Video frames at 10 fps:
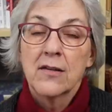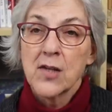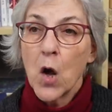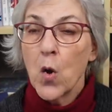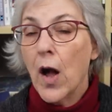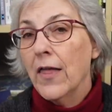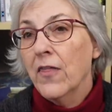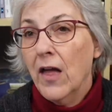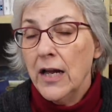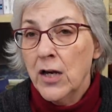So,
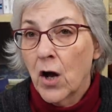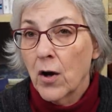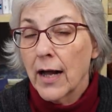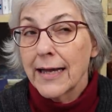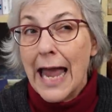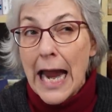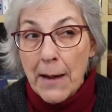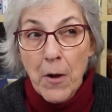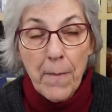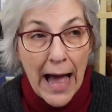you know,
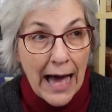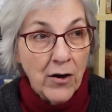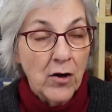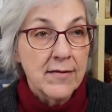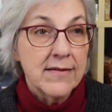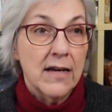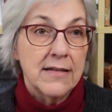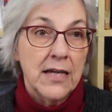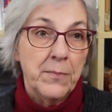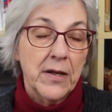cable patterns
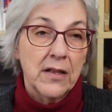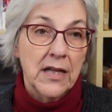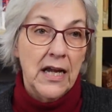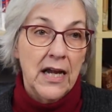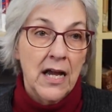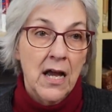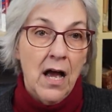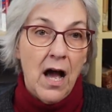typically,